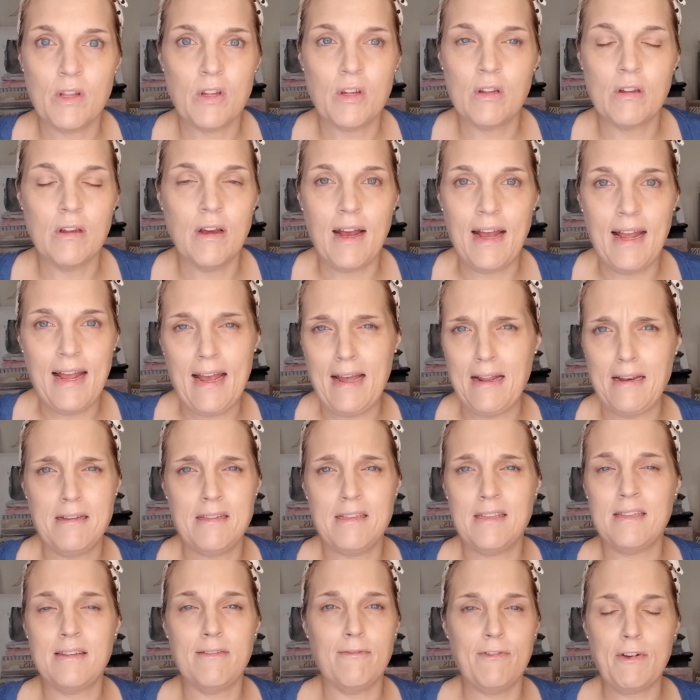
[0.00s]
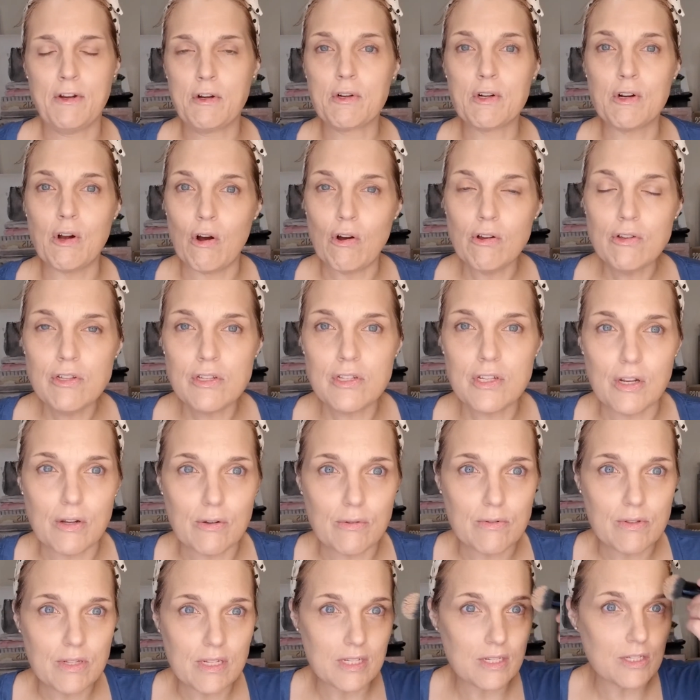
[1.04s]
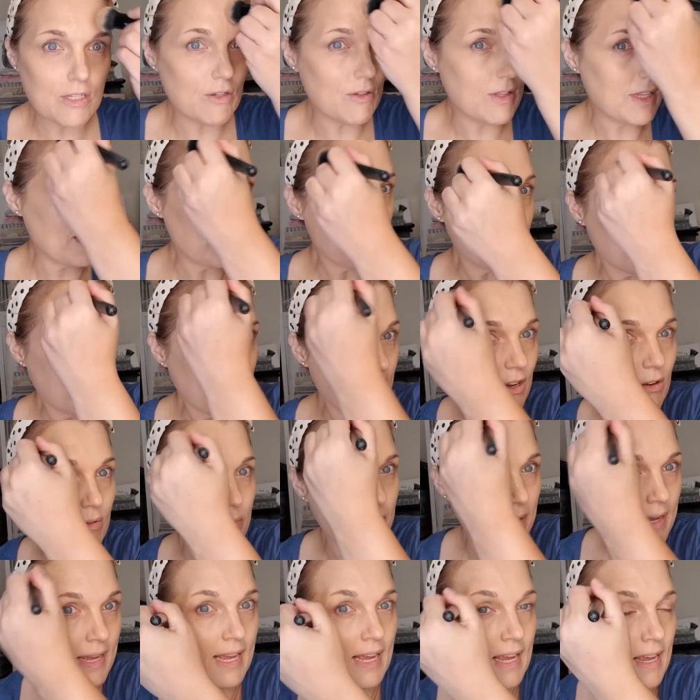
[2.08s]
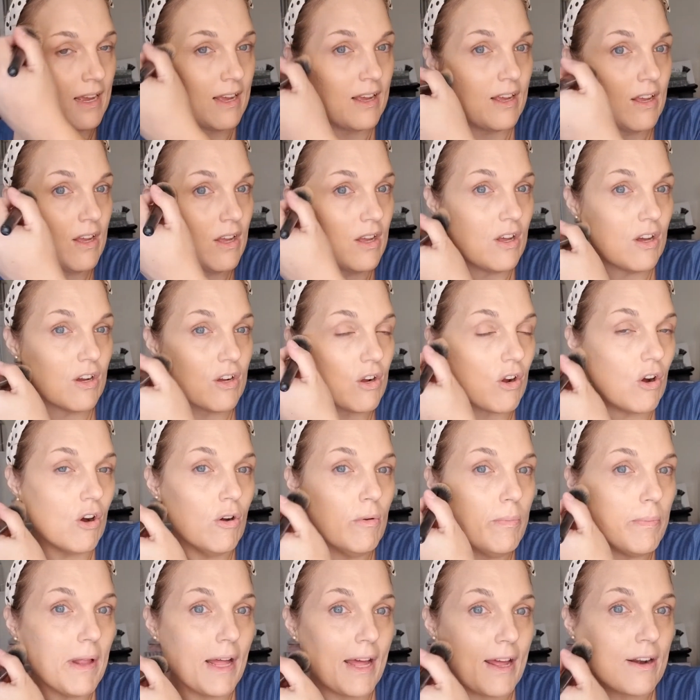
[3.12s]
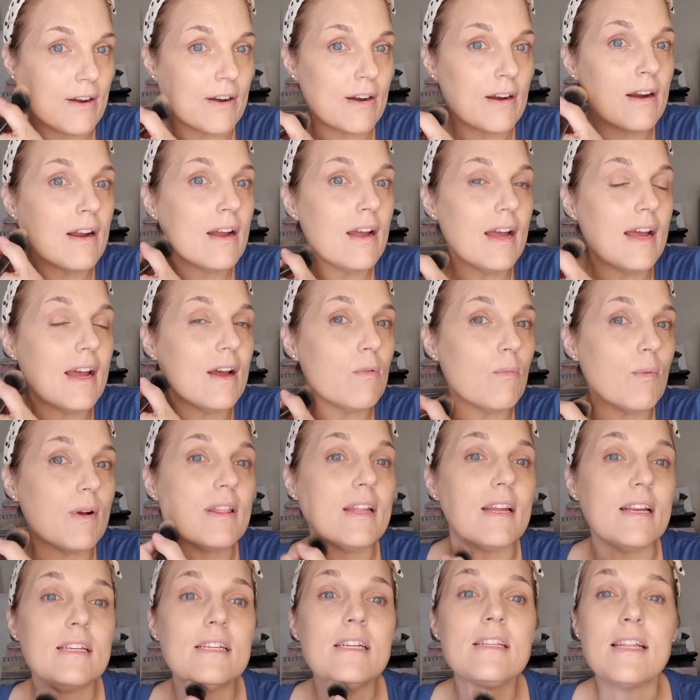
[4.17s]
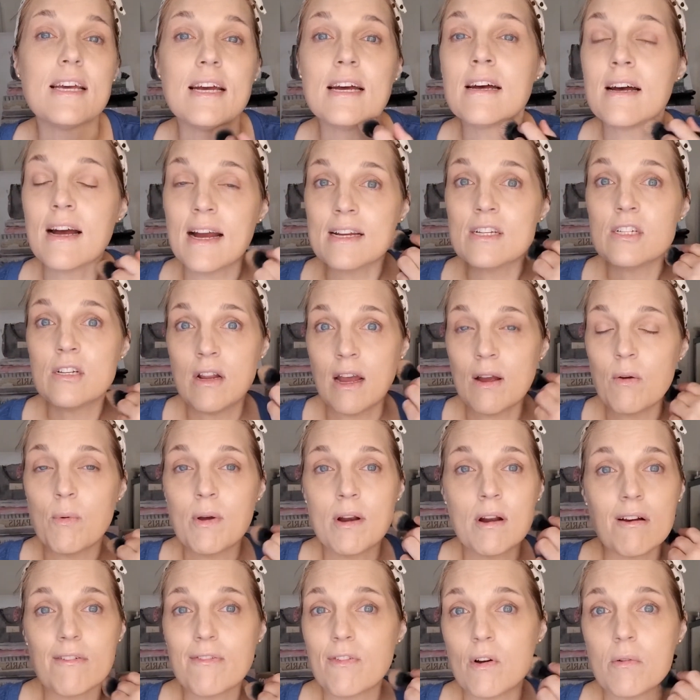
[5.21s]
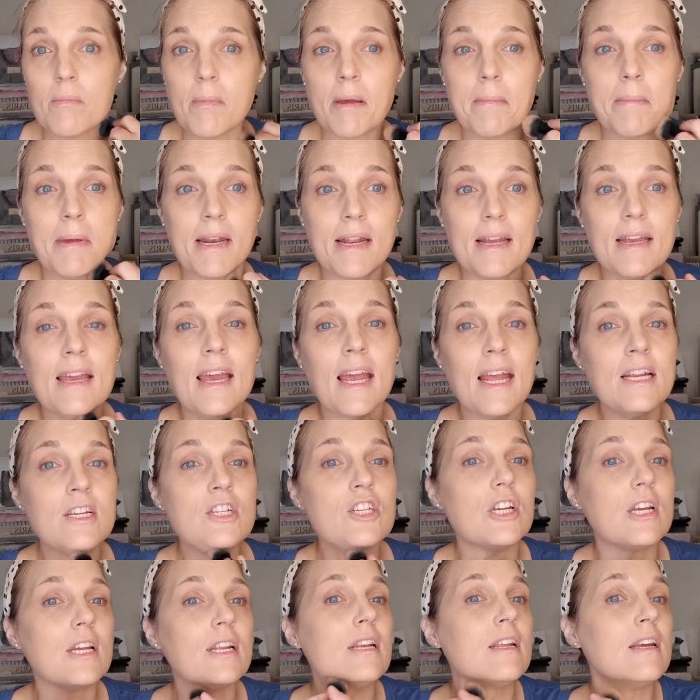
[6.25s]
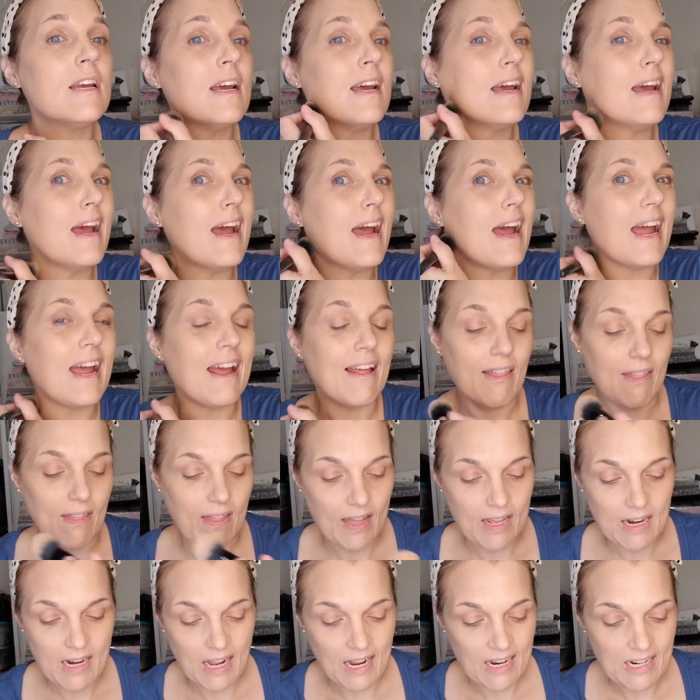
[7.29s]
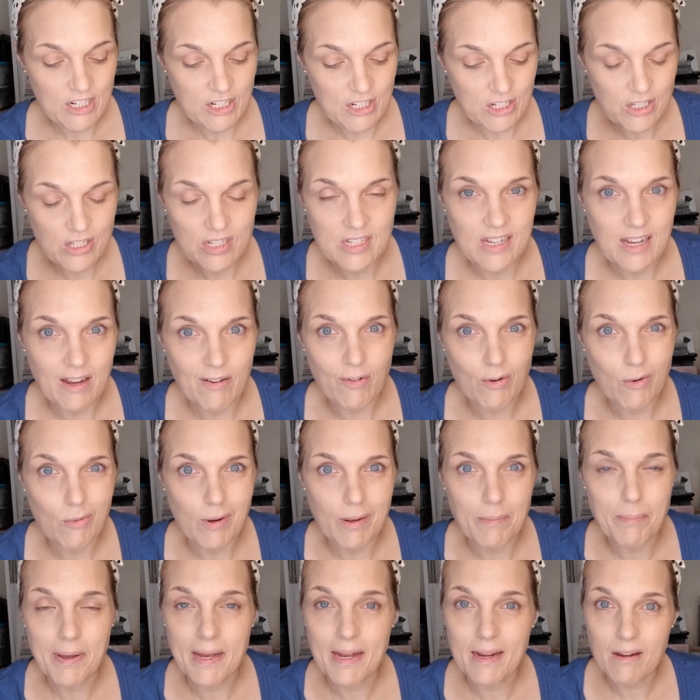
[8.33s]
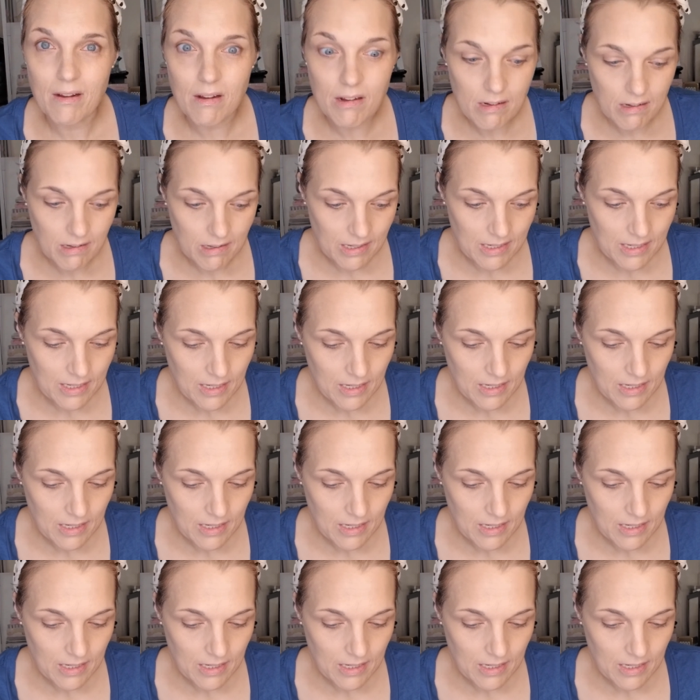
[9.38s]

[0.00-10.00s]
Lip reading: I had severe gallstones, and so they took out my gallbladder. And when they did that, I went off all my medication, and then I just never went back on.